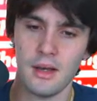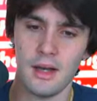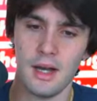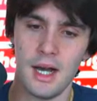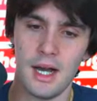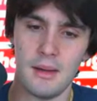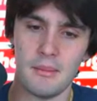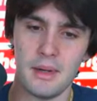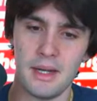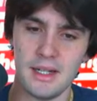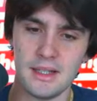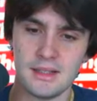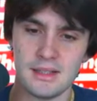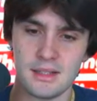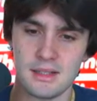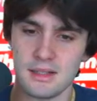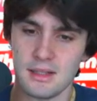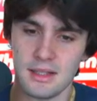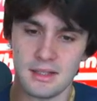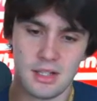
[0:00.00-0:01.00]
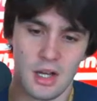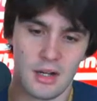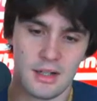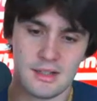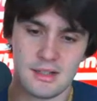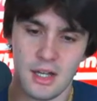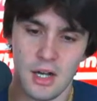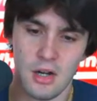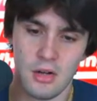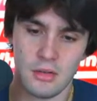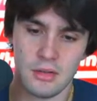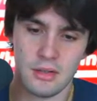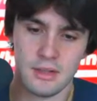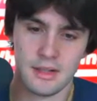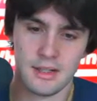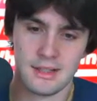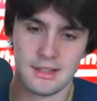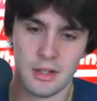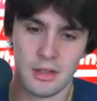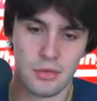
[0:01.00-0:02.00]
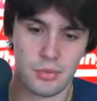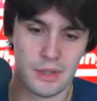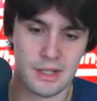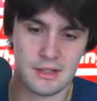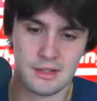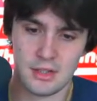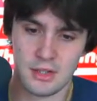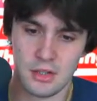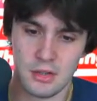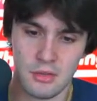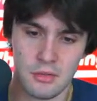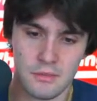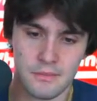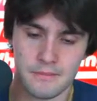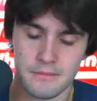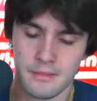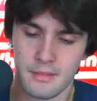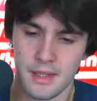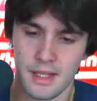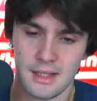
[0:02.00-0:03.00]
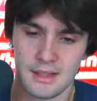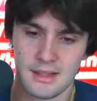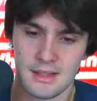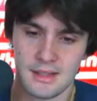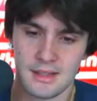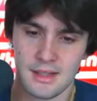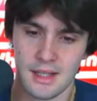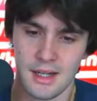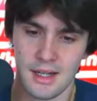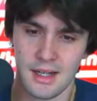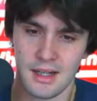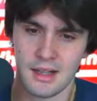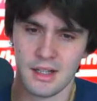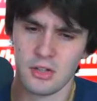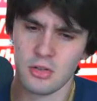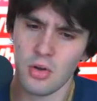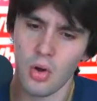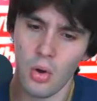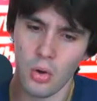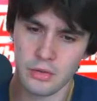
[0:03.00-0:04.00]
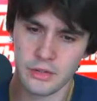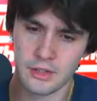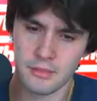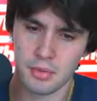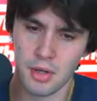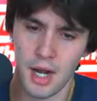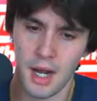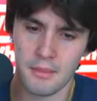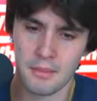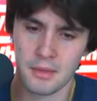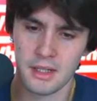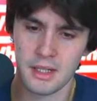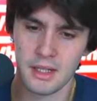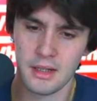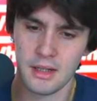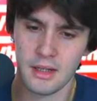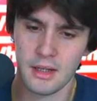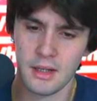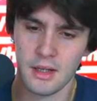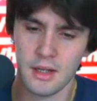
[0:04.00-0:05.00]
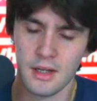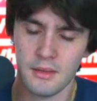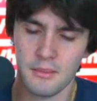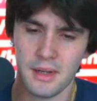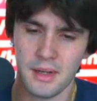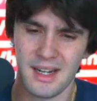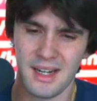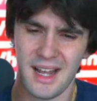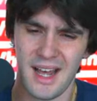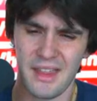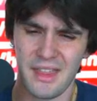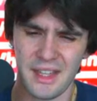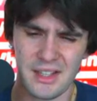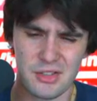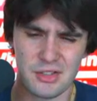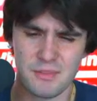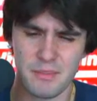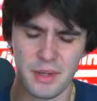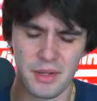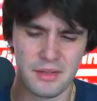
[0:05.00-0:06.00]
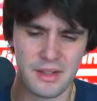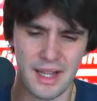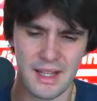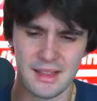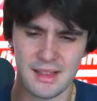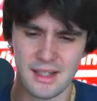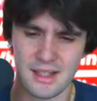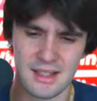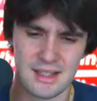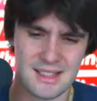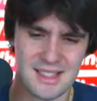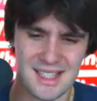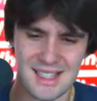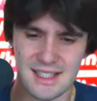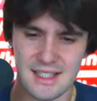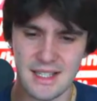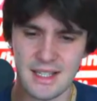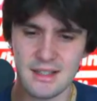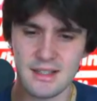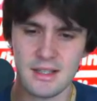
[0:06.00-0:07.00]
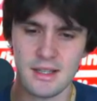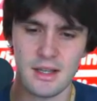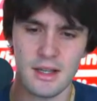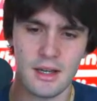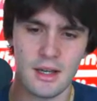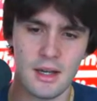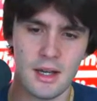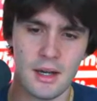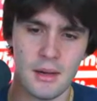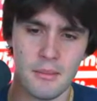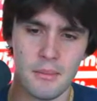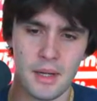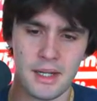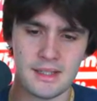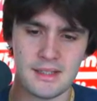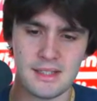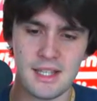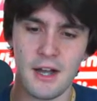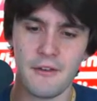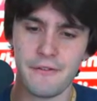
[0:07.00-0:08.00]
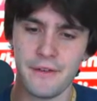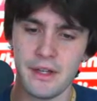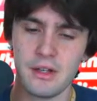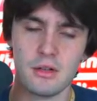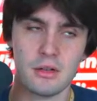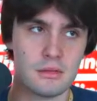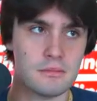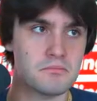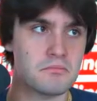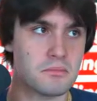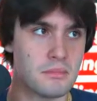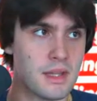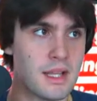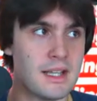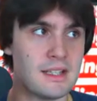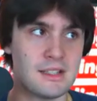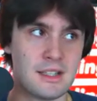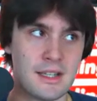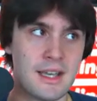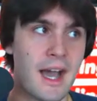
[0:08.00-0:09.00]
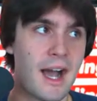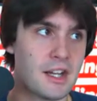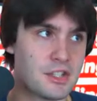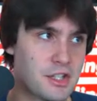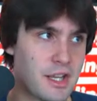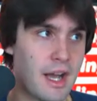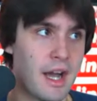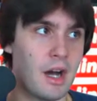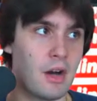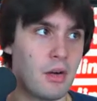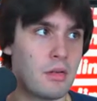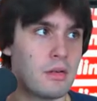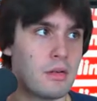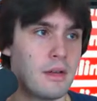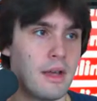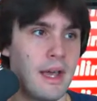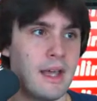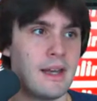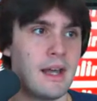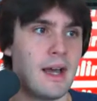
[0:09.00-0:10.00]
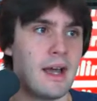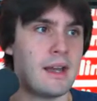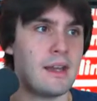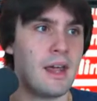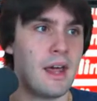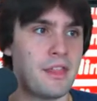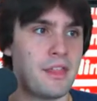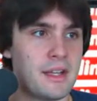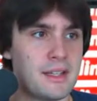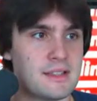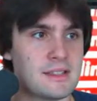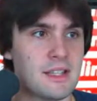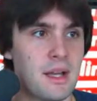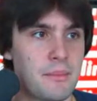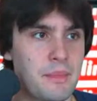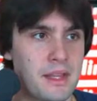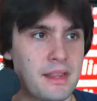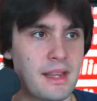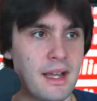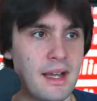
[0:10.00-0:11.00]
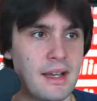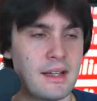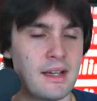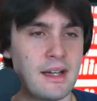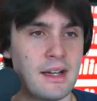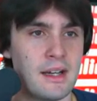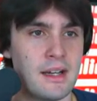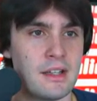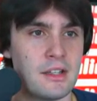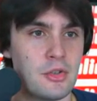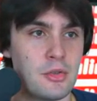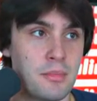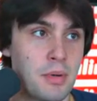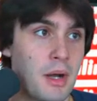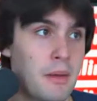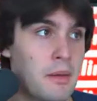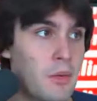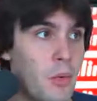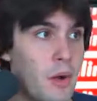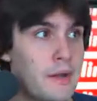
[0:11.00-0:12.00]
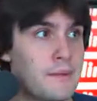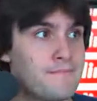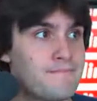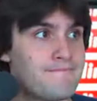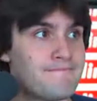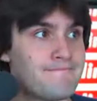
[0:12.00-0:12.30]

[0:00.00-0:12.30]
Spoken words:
But it's on its own. It's a 3-2. It's a little older property, but I think it was built in like the 60s. But it's definitely it's a cash cow. And I think it's something that you would probably want.